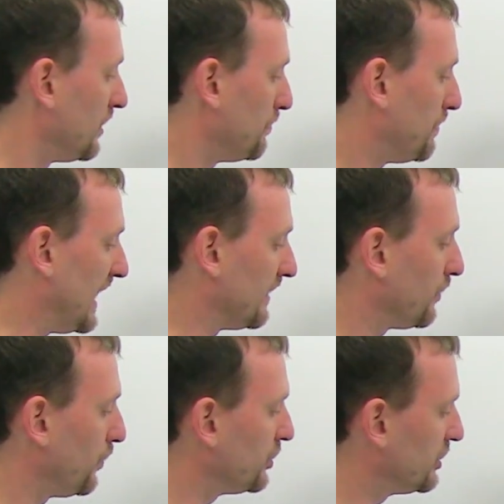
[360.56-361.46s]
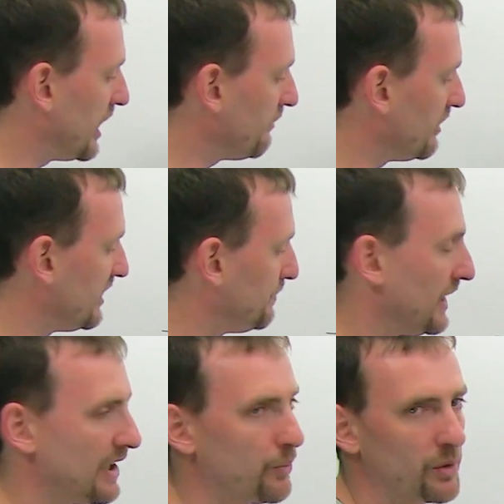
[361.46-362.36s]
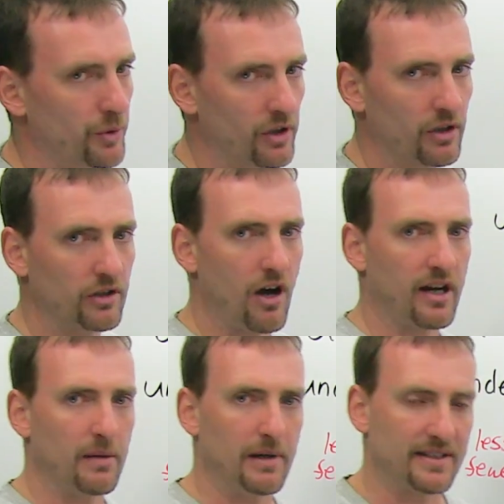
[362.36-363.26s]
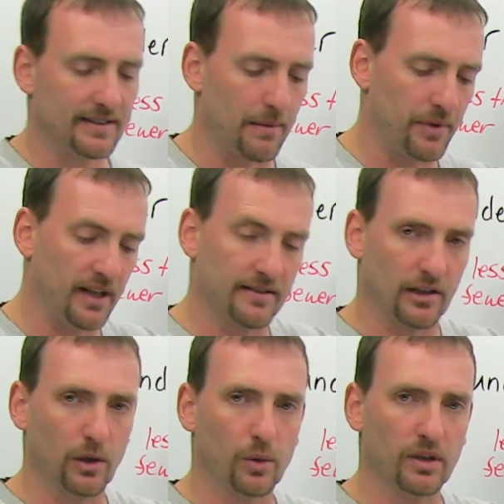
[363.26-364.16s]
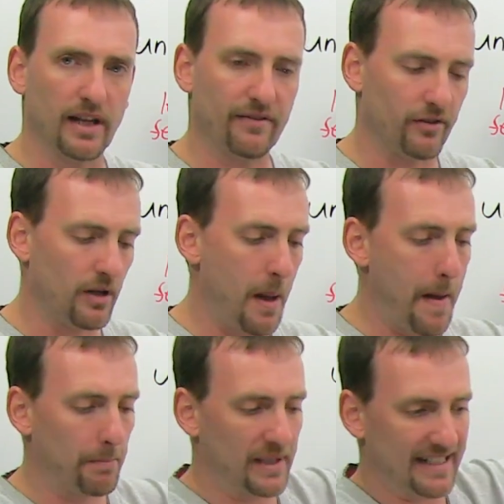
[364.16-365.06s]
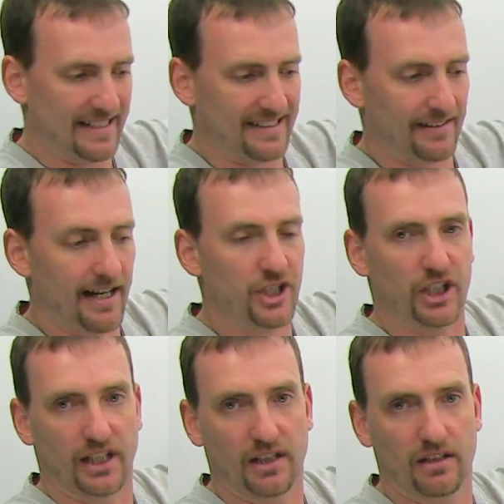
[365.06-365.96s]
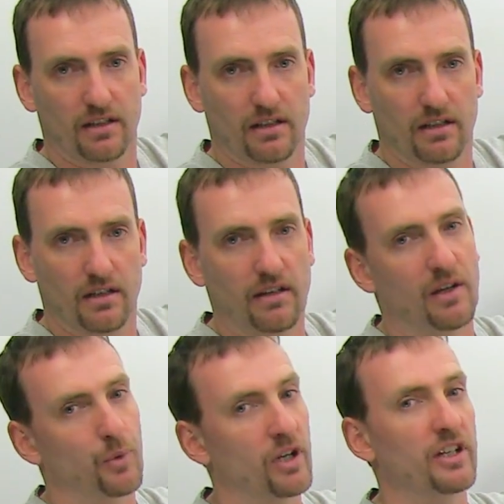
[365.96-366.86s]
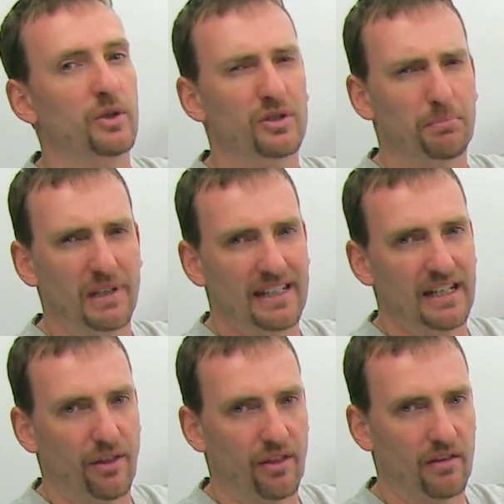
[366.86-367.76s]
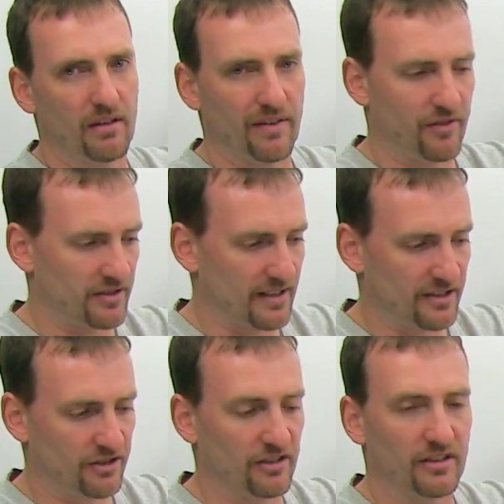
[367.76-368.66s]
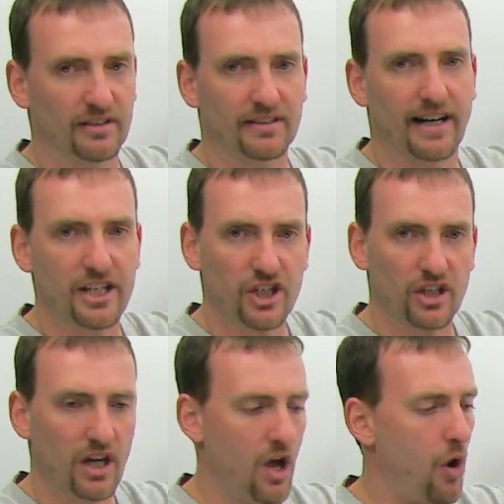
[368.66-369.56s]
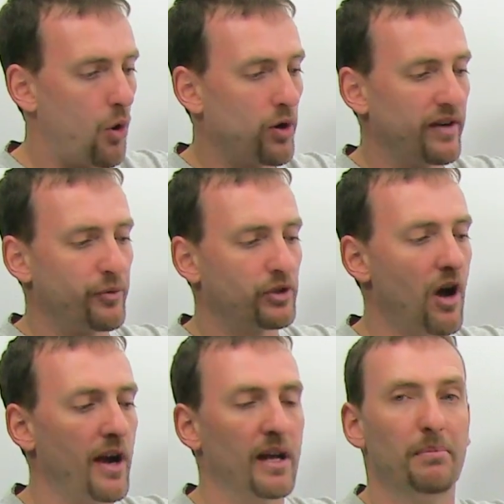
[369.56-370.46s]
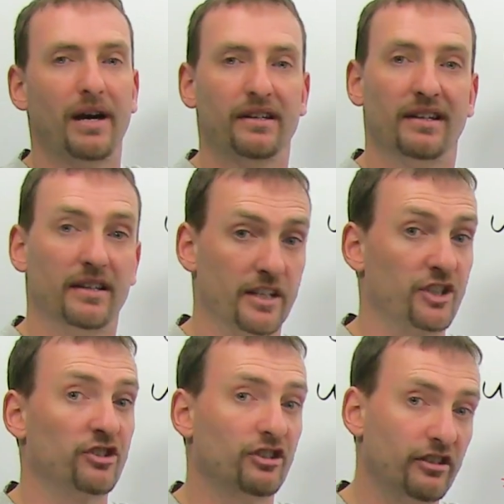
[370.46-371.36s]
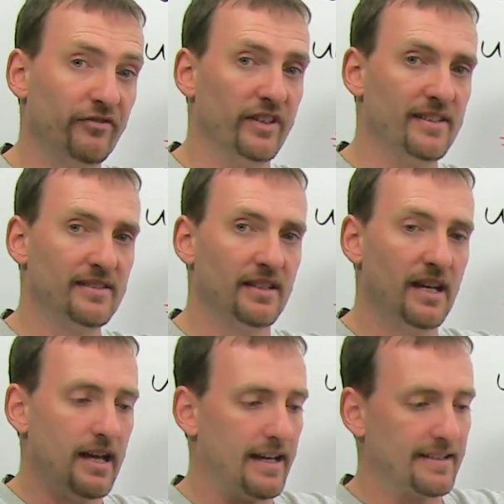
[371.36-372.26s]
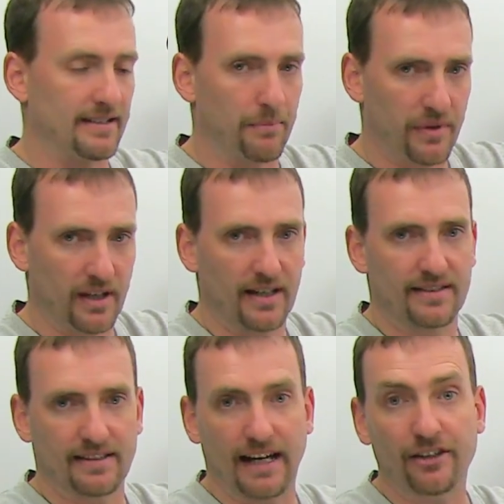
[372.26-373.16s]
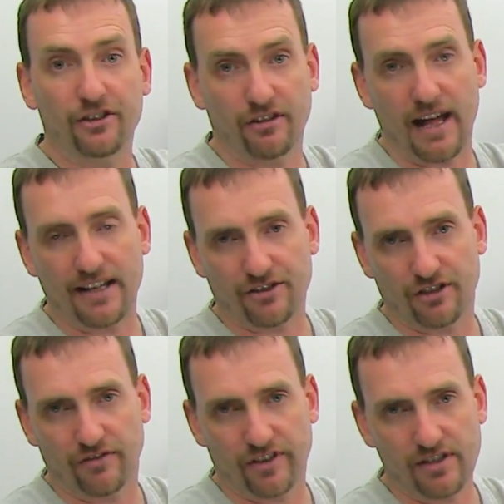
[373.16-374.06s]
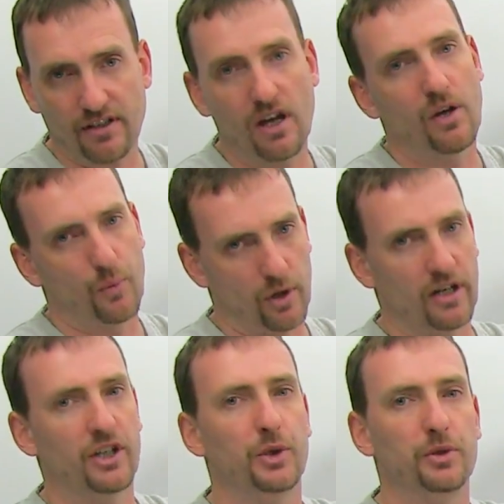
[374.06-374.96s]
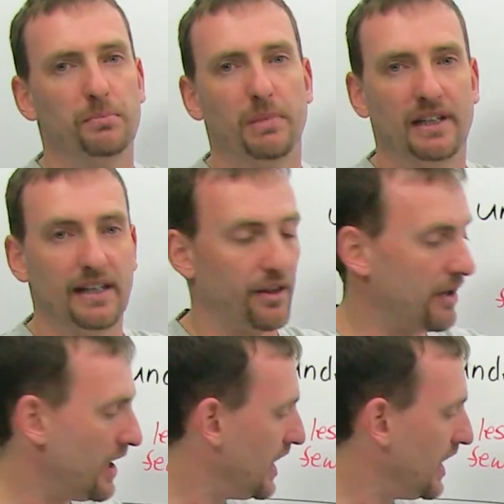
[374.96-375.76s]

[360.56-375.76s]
But generally speaking, when we're talking about something is a lower level, but it is touching, then we're going to use beneath. If there's a certain touch, or if we're talking about the surface and something is under that surface, we're going to use beneath.